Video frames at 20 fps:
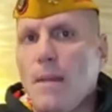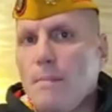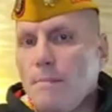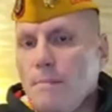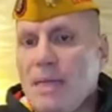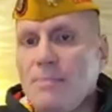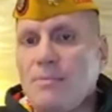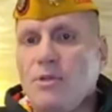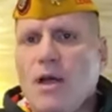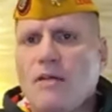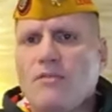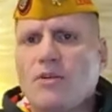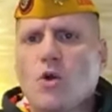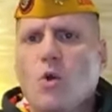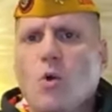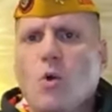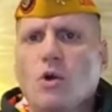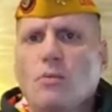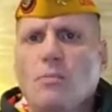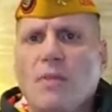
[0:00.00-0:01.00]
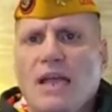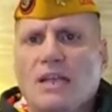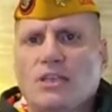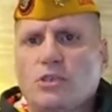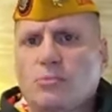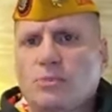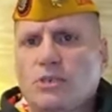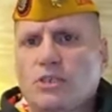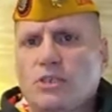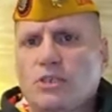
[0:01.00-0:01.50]
Maybe you have a
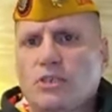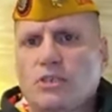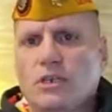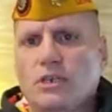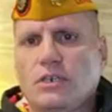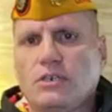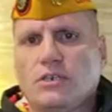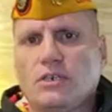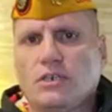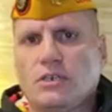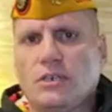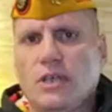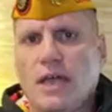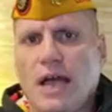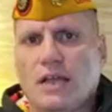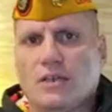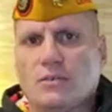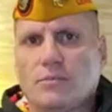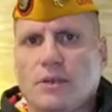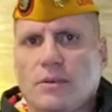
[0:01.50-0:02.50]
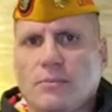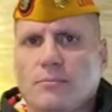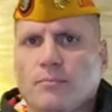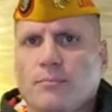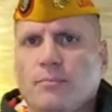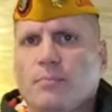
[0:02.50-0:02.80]
quartermaster position at your detachment.